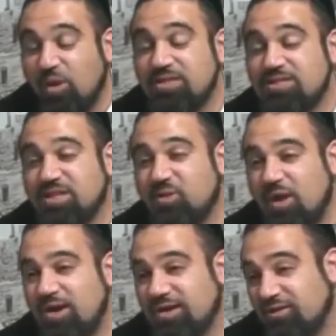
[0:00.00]
Once in a
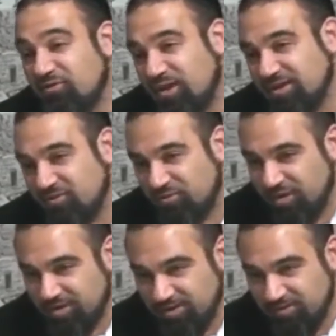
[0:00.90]
while, you're going to find a
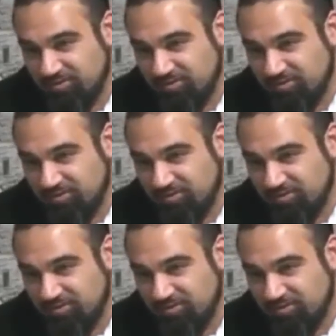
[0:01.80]
friend.